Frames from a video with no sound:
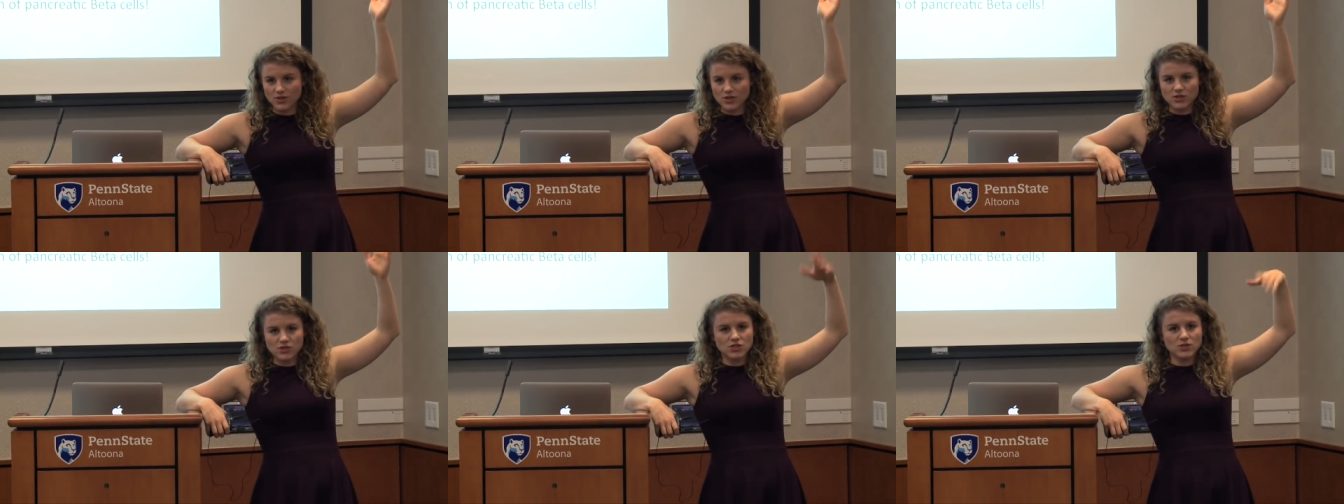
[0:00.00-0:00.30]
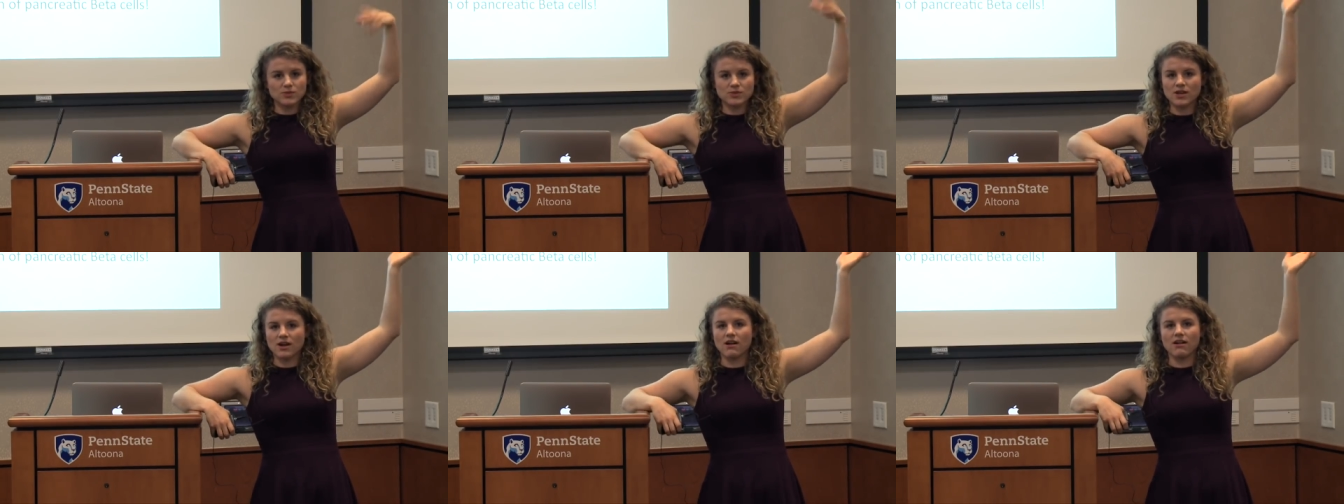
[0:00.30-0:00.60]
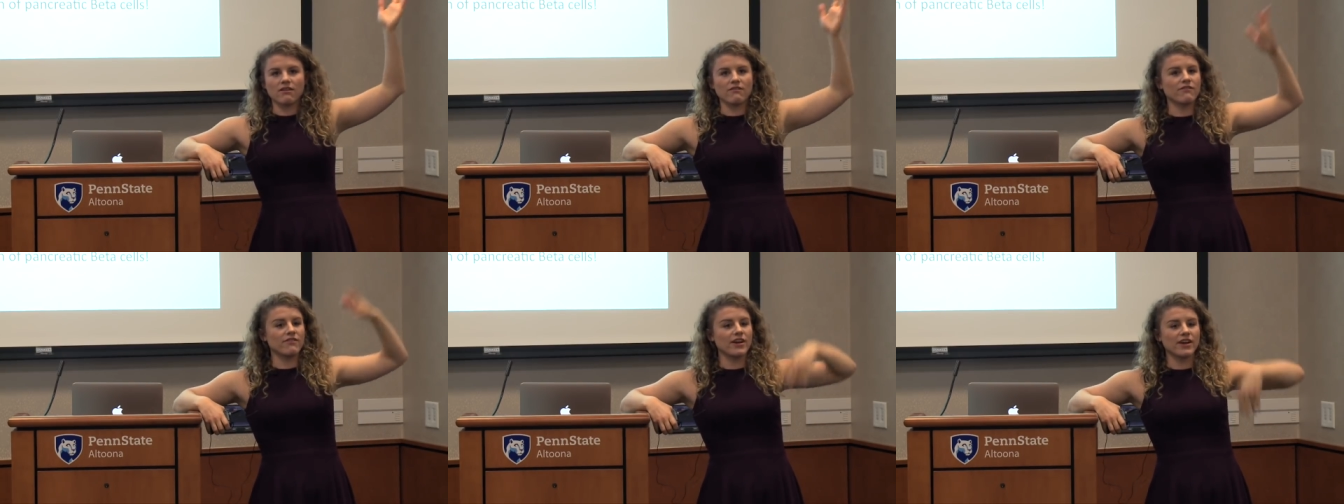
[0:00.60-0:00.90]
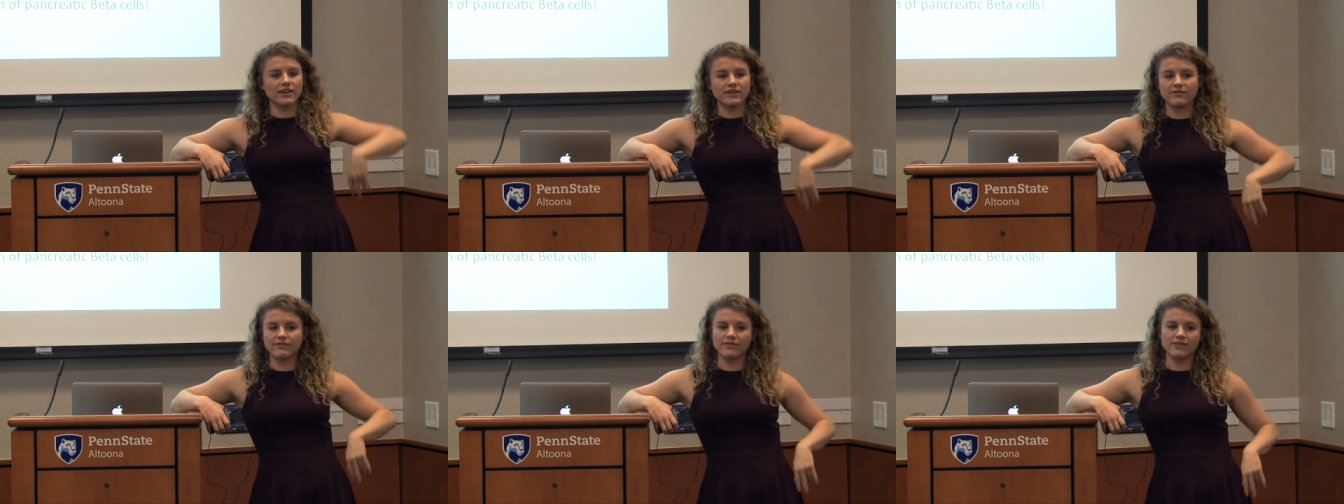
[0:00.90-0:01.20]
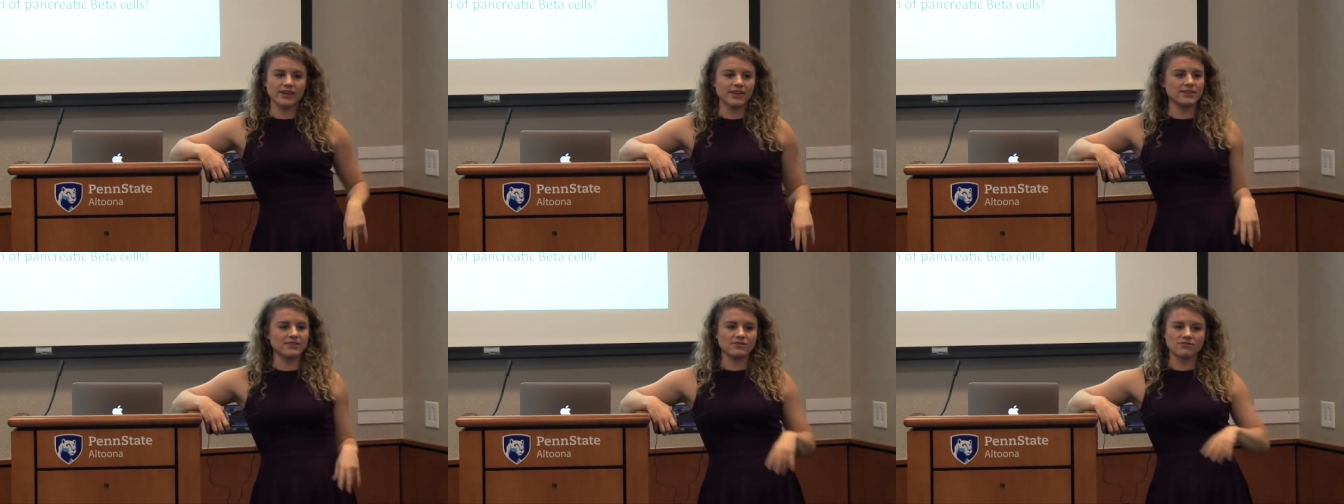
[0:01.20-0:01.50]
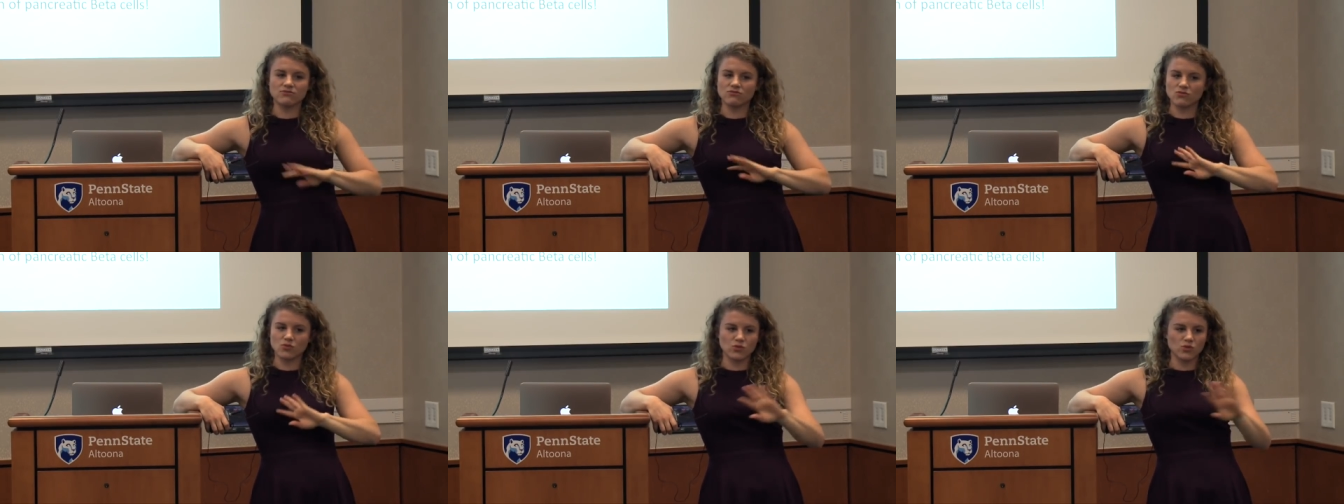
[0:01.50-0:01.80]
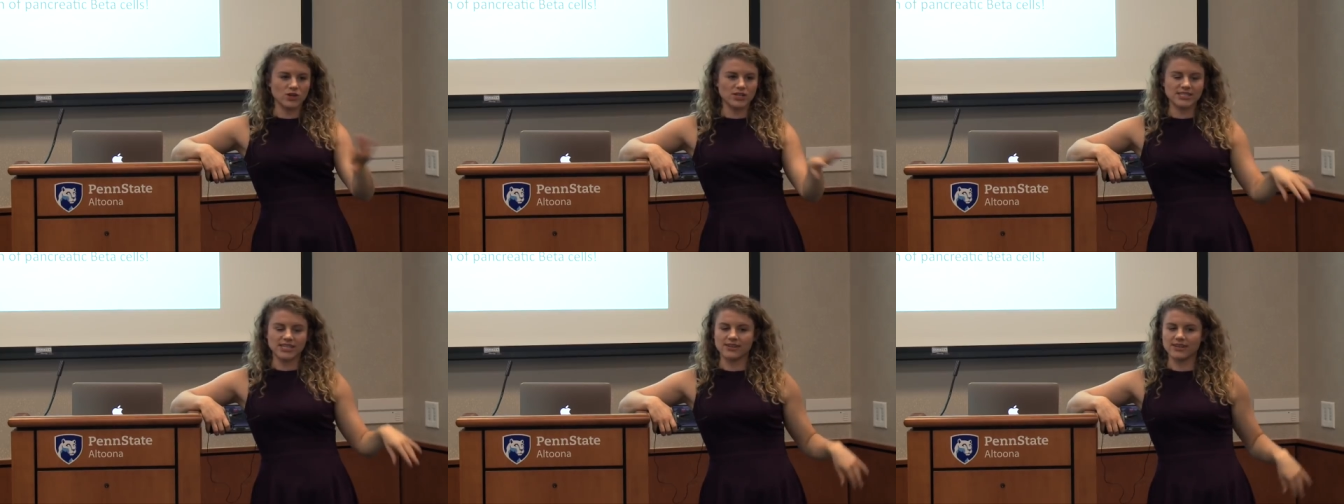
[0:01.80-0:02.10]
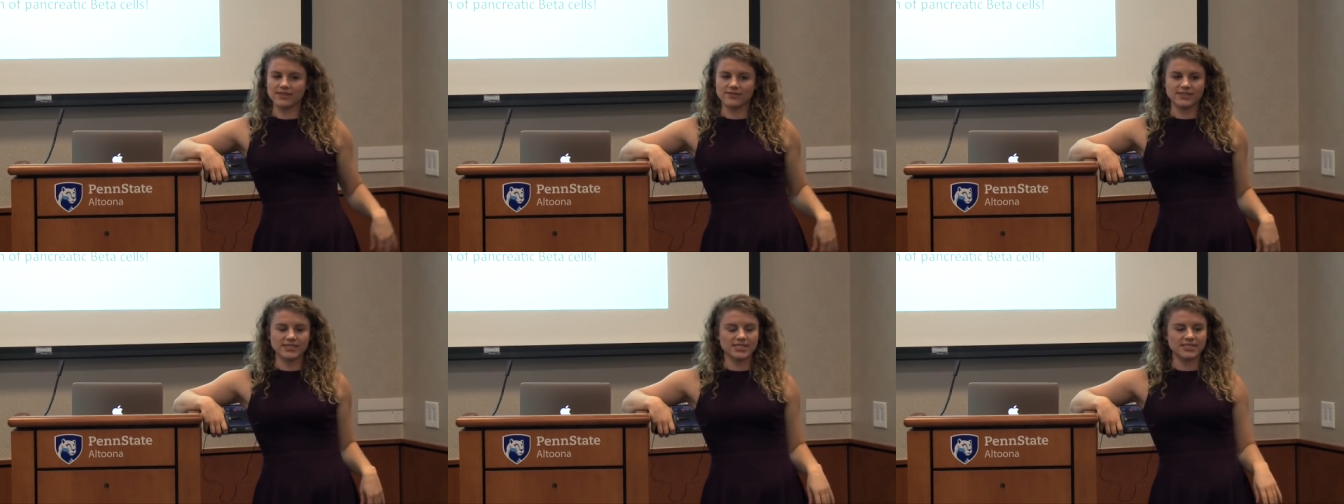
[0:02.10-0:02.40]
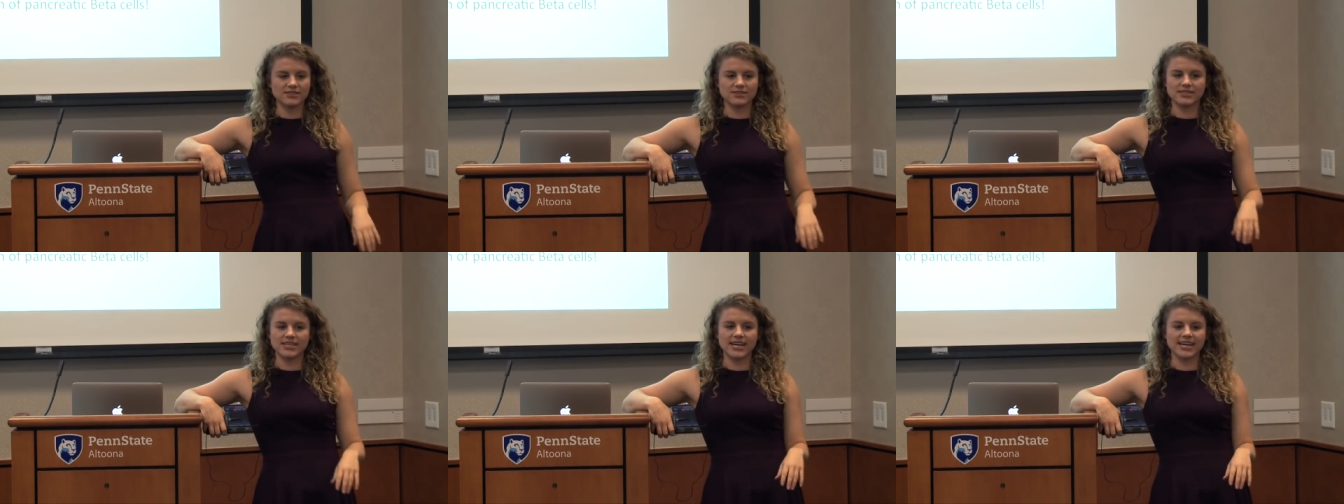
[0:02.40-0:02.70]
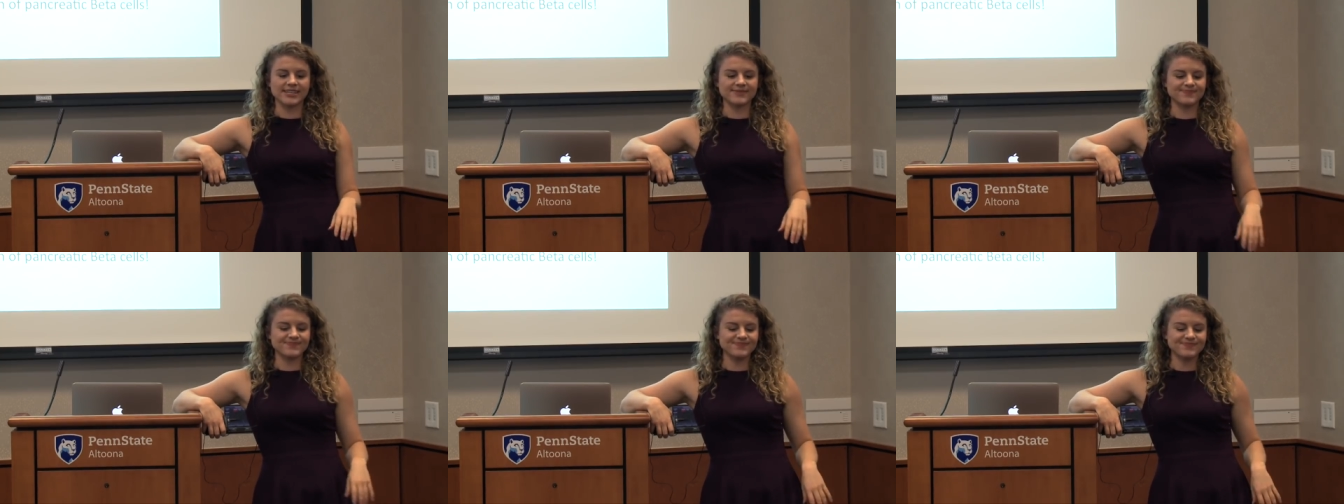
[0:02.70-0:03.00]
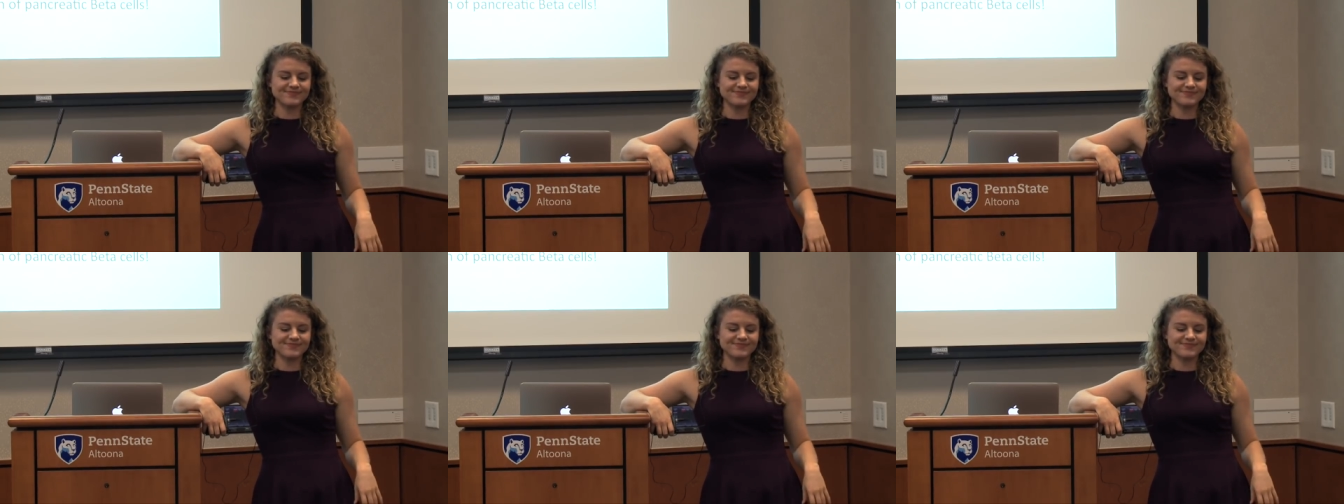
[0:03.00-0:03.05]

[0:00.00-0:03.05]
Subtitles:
super tall, very fit, worked out every single day.